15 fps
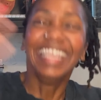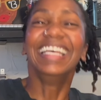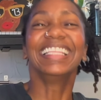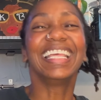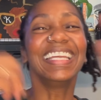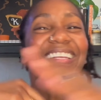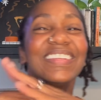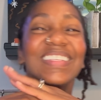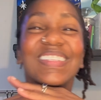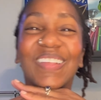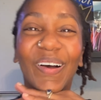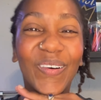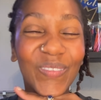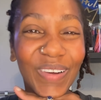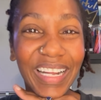Thank you
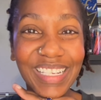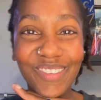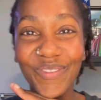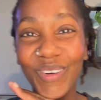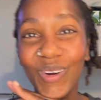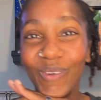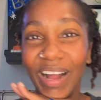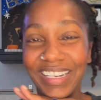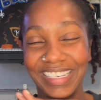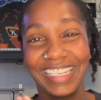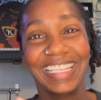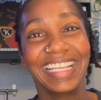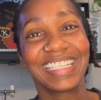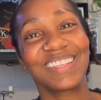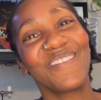so much for watching
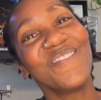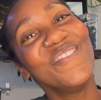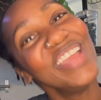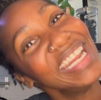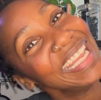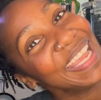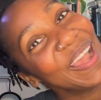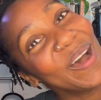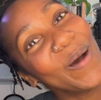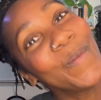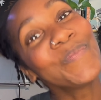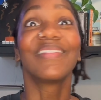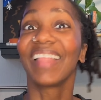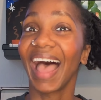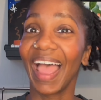this video.
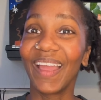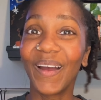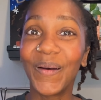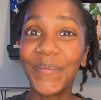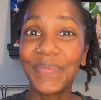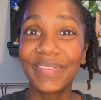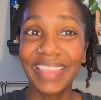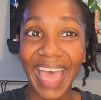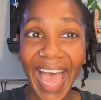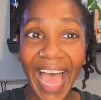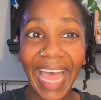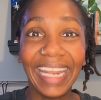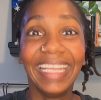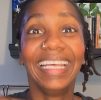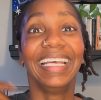I hope
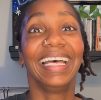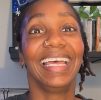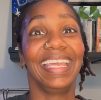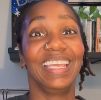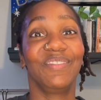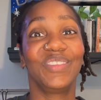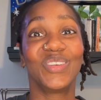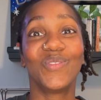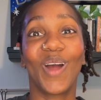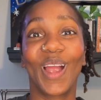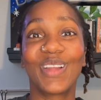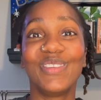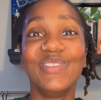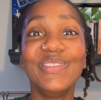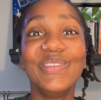that if you are
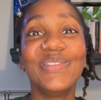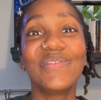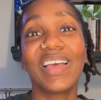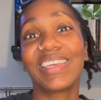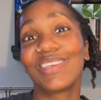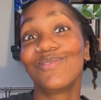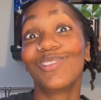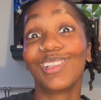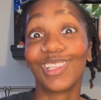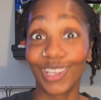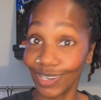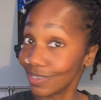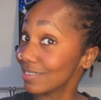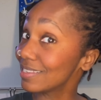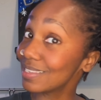new, that you
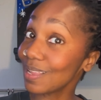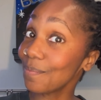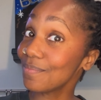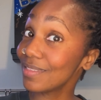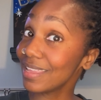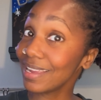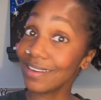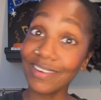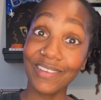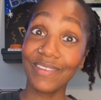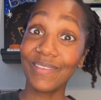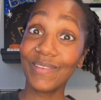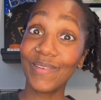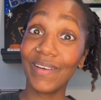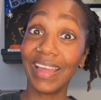learned something
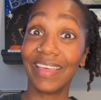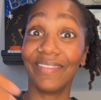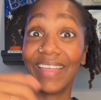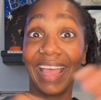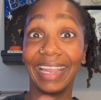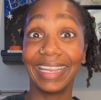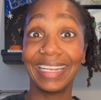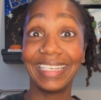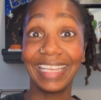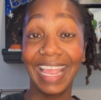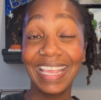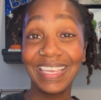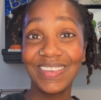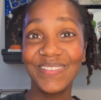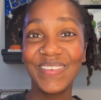new and that can
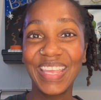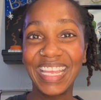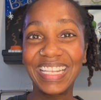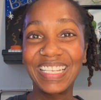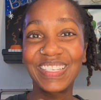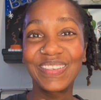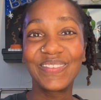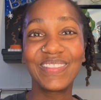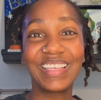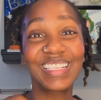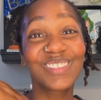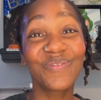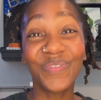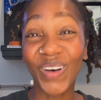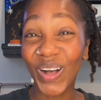take you into this
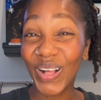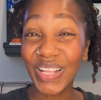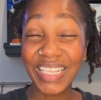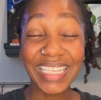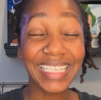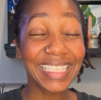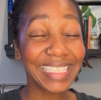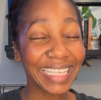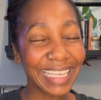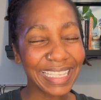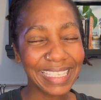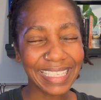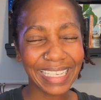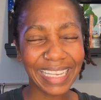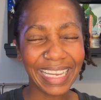fall
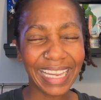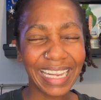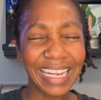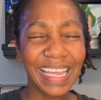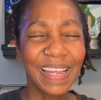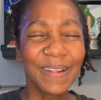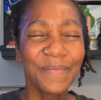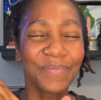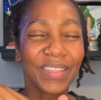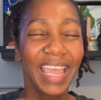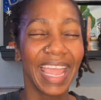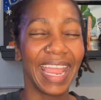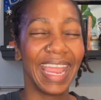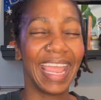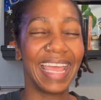season.
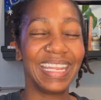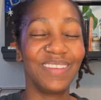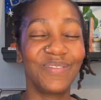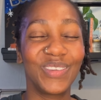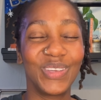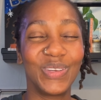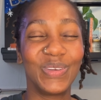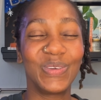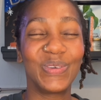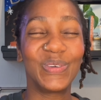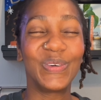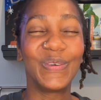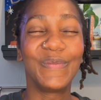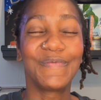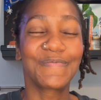And if
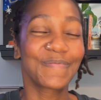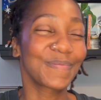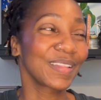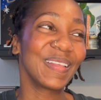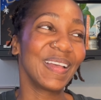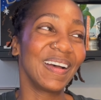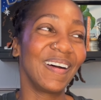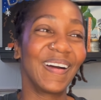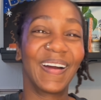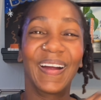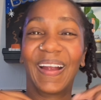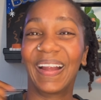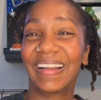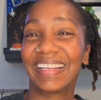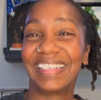you
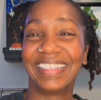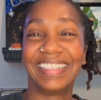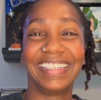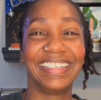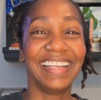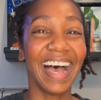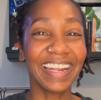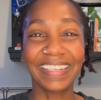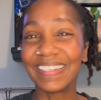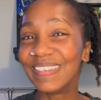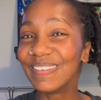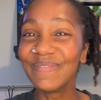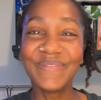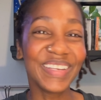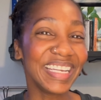are not a
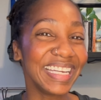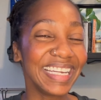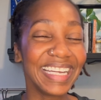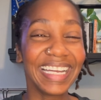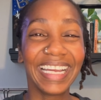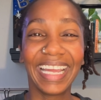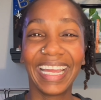newbie,